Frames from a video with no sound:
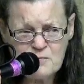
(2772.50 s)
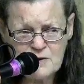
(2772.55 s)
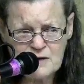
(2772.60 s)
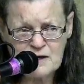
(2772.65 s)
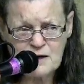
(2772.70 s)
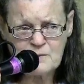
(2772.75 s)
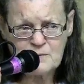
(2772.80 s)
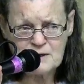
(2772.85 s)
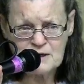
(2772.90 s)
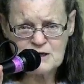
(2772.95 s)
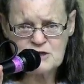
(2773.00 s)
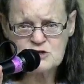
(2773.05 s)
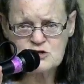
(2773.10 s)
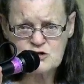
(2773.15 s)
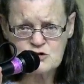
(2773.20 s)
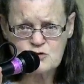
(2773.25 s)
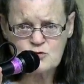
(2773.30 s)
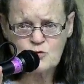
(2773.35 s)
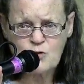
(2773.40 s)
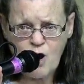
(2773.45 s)
but I mean, it's
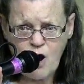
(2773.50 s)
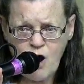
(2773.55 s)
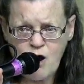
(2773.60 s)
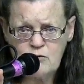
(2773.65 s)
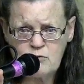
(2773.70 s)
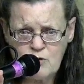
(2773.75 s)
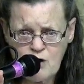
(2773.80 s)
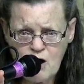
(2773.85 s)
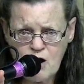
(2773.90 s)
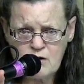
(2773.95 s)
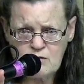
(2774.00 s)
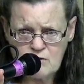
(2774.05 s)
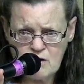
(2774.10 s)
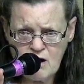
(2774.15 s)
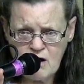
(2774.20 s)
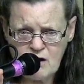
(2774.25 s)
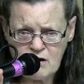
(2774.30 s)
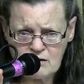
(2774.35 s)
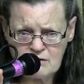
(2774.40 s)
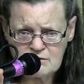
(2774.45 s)
just wrong, wrong,
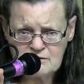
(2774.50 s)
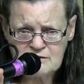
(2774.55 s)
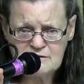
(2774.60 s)
wrong.